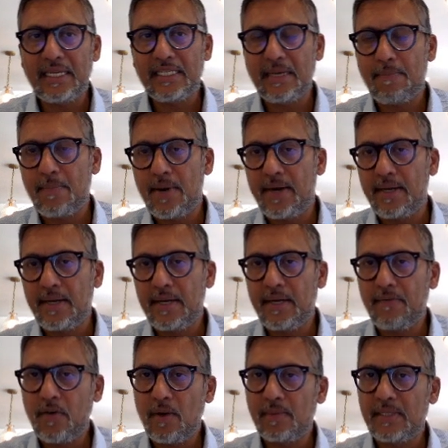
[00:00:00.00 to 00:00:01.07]
separated it
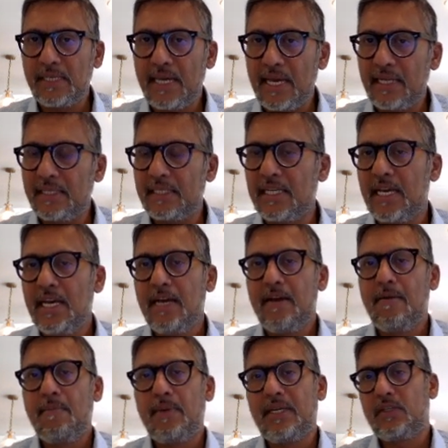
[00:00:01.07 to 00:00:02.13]
from sales
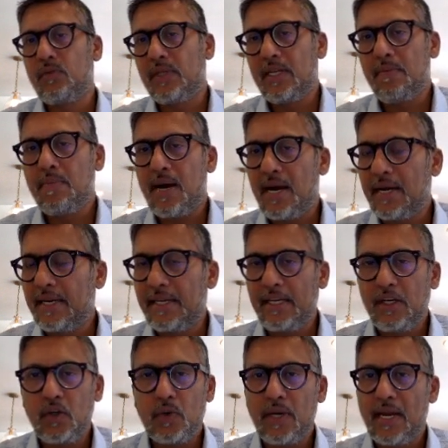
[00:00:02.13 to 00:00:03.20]
because within marketing
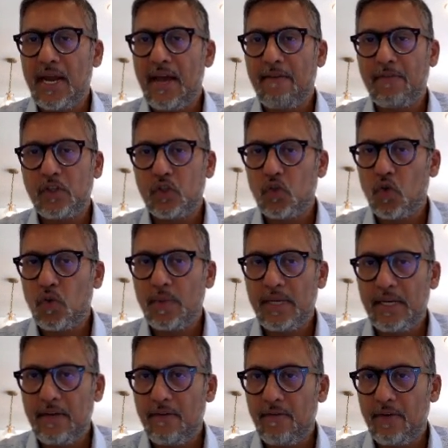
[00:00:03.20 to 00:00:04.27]
you can have so many
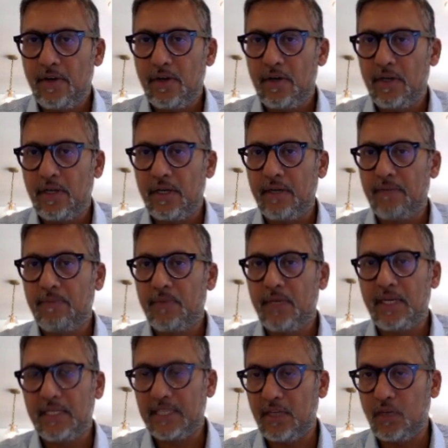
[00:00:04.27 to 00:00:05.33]
different
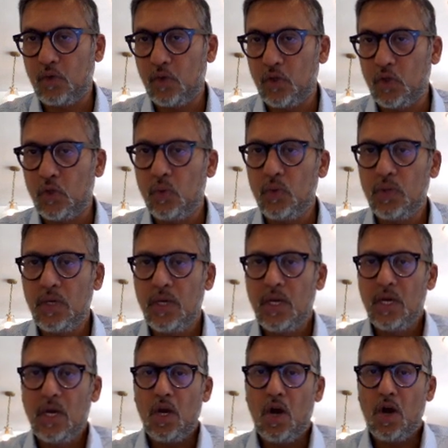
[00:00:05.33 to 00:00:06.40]
things could do.
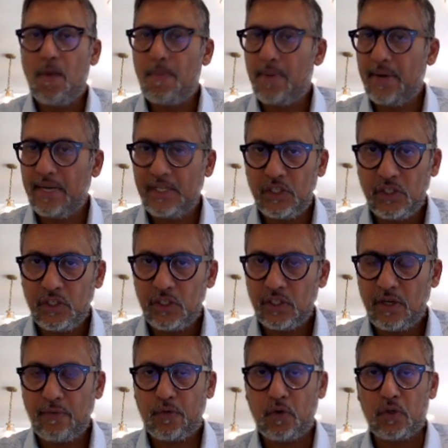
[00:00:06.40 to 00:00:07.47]
Operations,
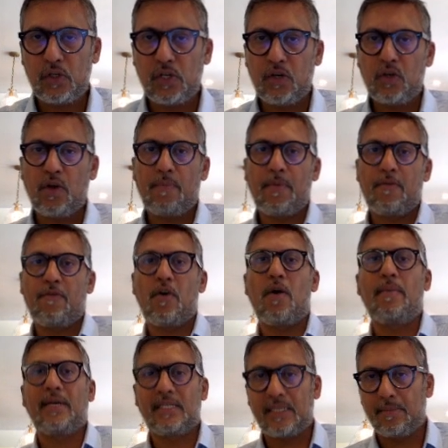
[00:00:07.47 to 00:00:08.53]
of course, now you're
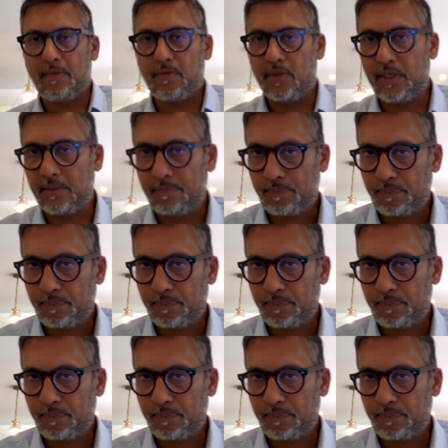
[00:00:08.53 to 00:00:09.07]
performing some of the